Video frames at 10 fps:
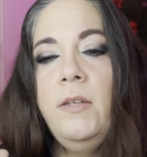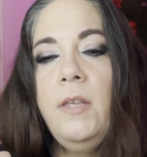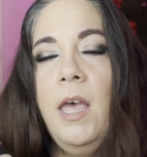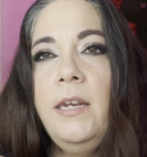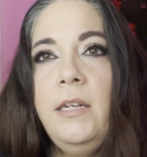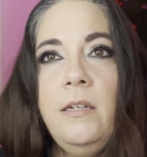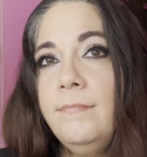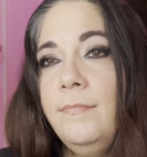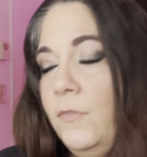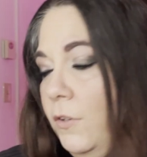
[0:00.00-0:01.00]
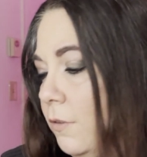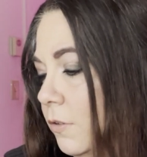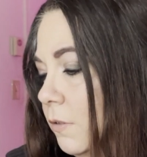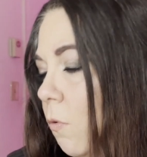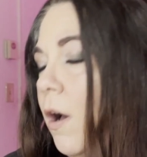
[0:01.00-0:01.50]
I didn't do the
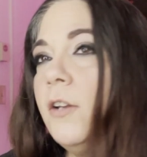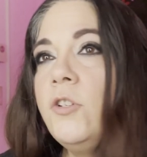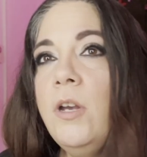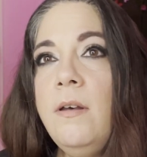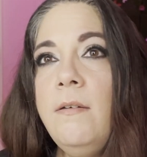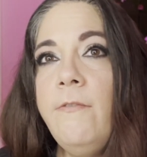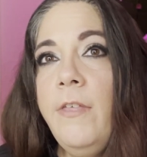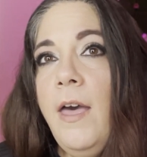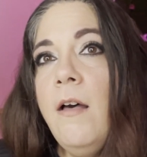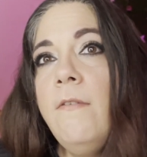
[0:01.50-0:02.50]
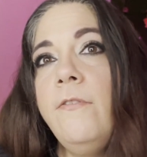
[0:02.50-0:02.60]
swatch of the e.l.f.